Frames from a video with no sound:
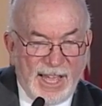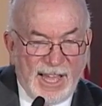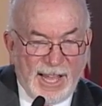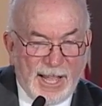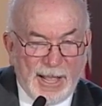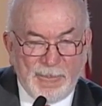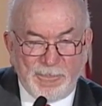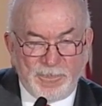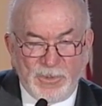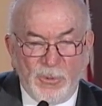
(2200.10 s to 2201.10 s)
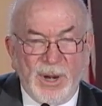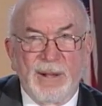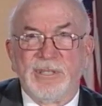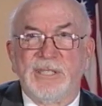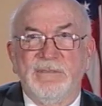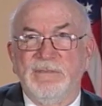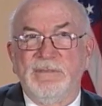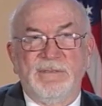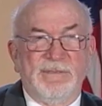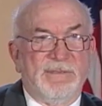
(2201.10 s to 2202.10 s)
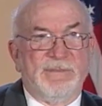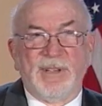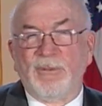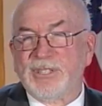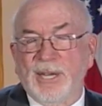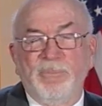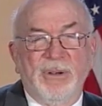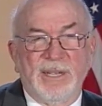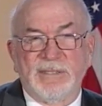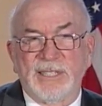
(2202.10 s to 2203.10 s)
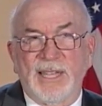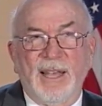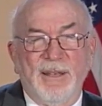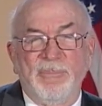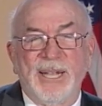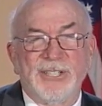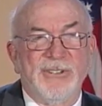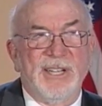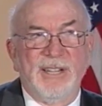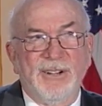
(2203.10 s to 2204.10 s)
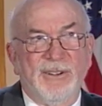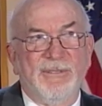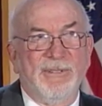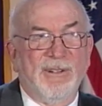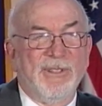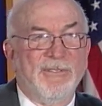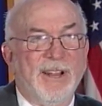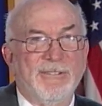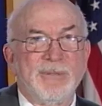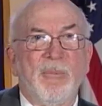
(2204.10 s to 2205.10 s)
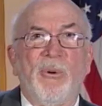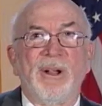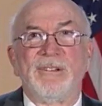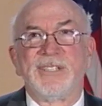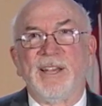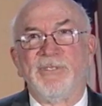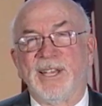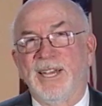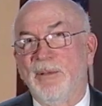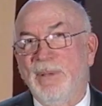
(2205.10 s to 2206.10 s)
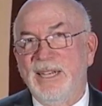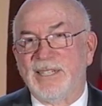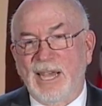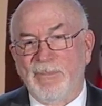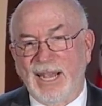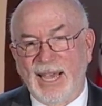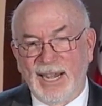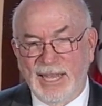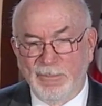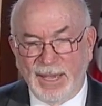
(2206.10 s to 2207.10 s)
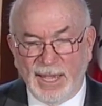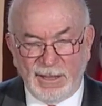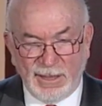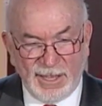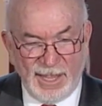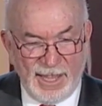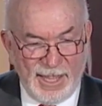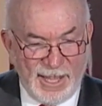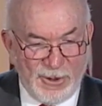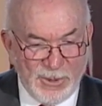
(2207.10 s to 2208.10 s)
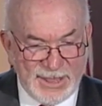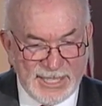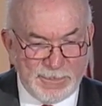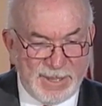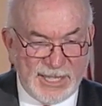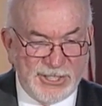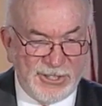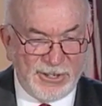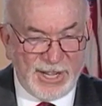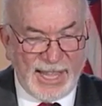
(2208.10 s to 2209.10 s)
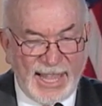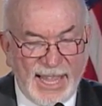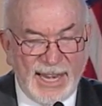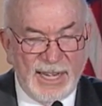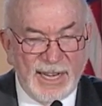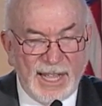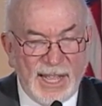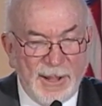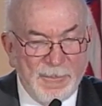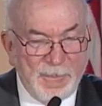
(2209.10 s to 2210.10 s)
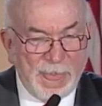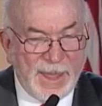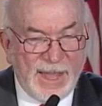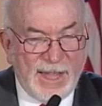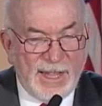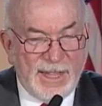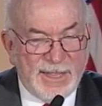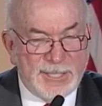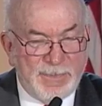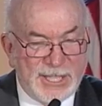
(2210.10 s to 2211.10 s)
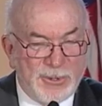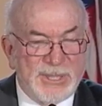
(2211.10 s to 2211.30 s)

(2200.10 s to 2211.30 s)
When I was gonna put a picture in here of the Veterans Memorial or something, and in the meantime, I got an email with this picture, and this picture was